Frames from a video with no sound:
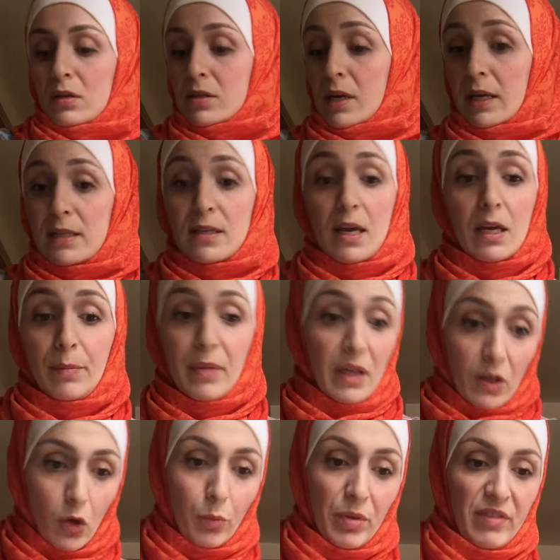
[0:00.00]
It's like take
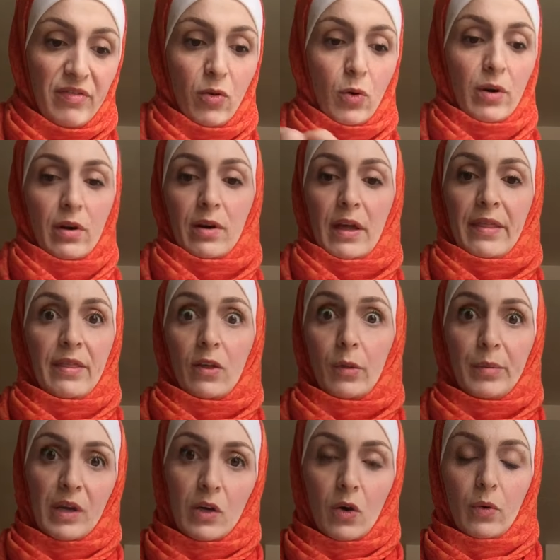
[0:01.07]
Beano before and there'll
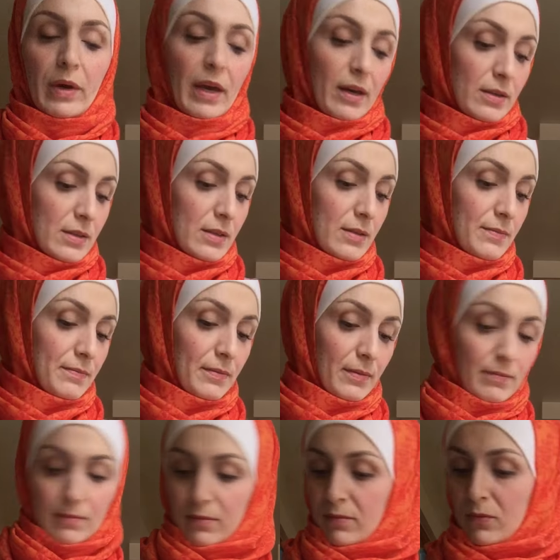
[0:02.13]
be no gas.
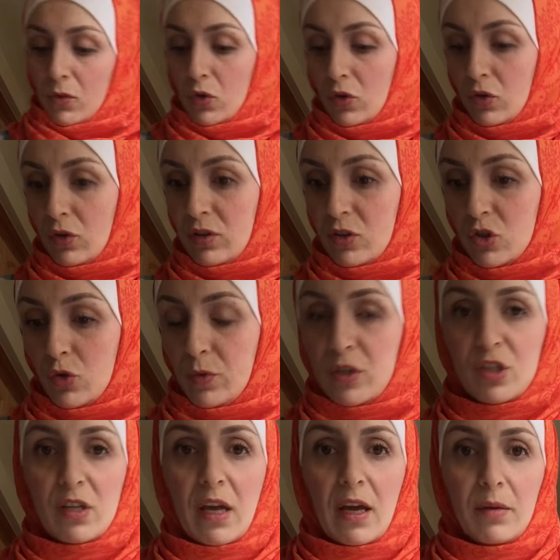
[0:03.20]
You know, don't you
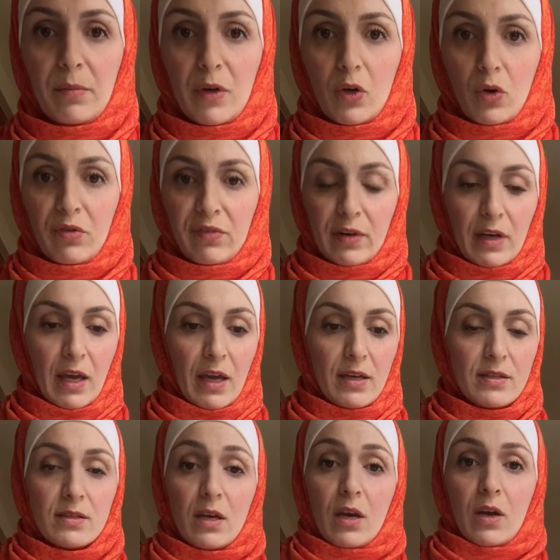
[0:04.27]
wish they had Beano for
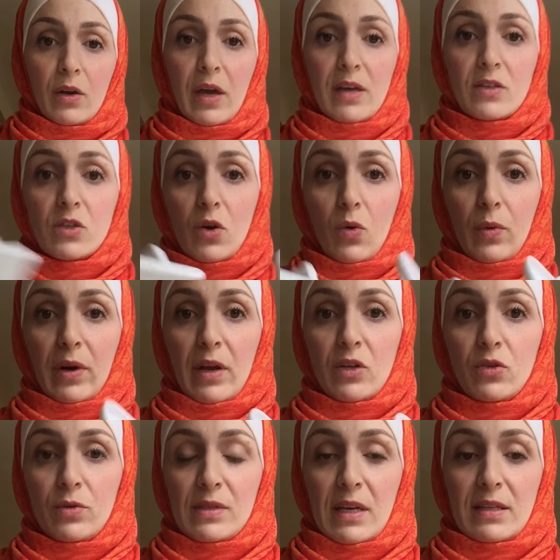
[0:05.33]
cakes? Okay, so what I
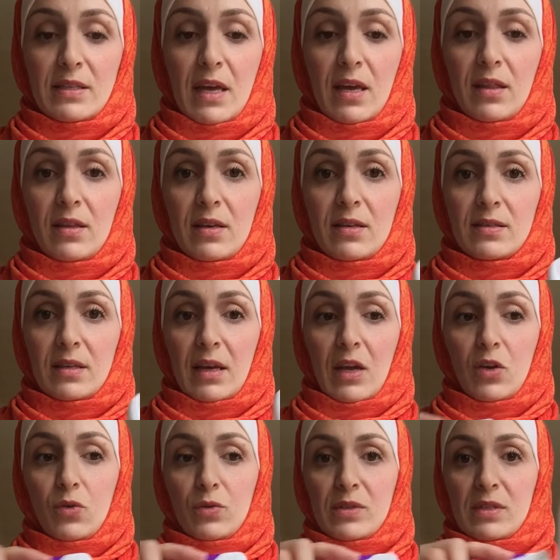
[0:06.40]
do is I take these and I
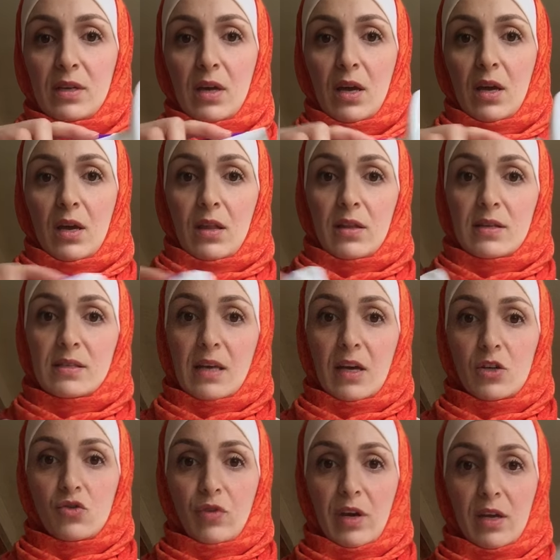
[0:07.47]
use this
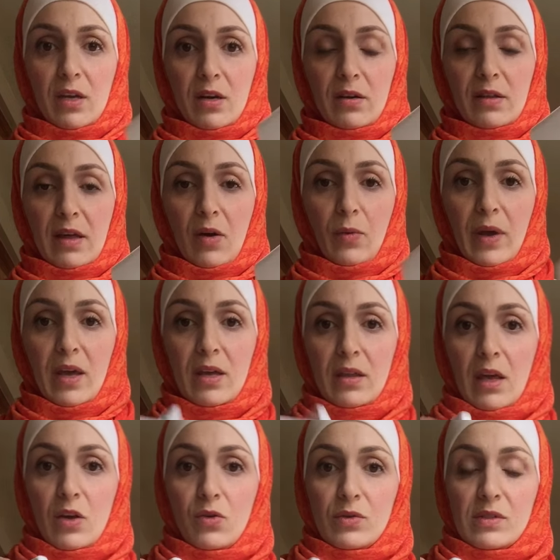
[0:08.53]
edge right here that way,
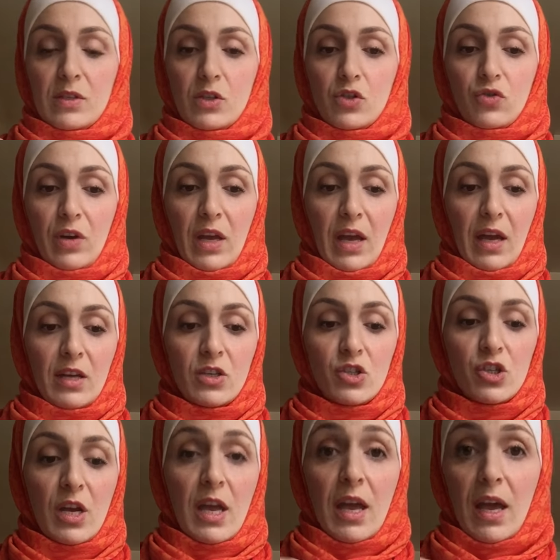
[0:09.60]
and I use the straight
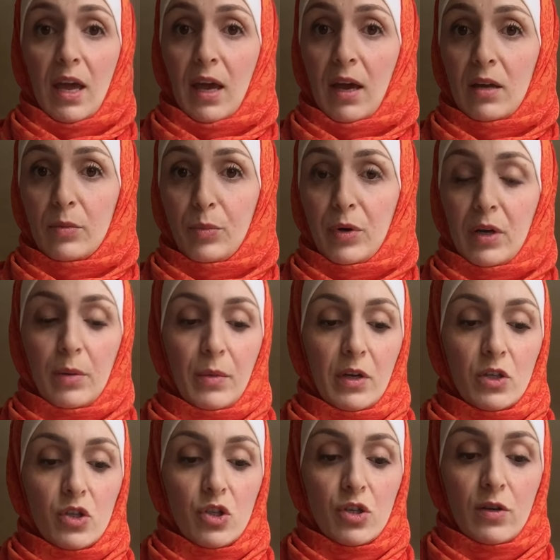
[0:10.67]
edge, and pretty
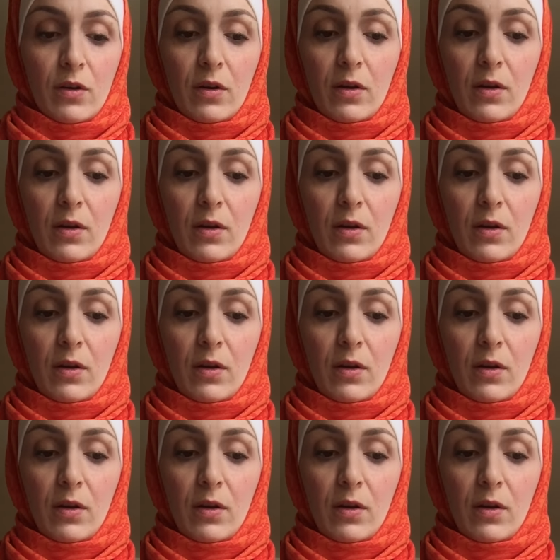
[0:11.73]
much